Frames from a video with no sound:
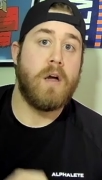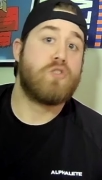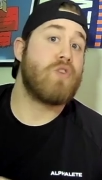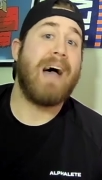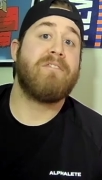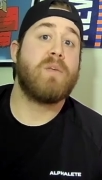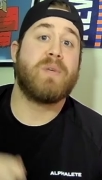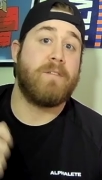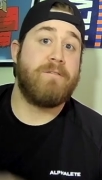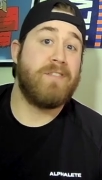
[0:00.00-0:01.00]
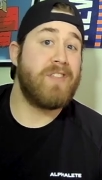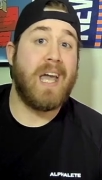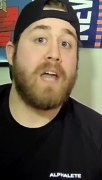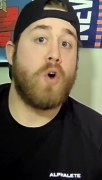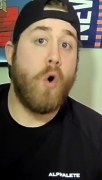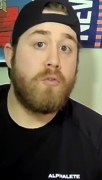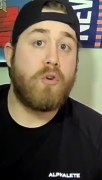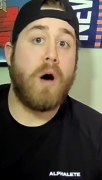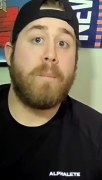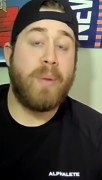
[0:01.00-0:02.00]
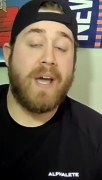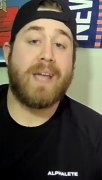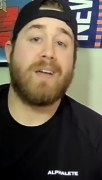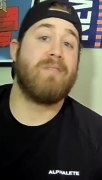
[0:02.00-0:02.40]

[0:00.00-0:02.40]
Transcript: Drafted with the 58th overall pick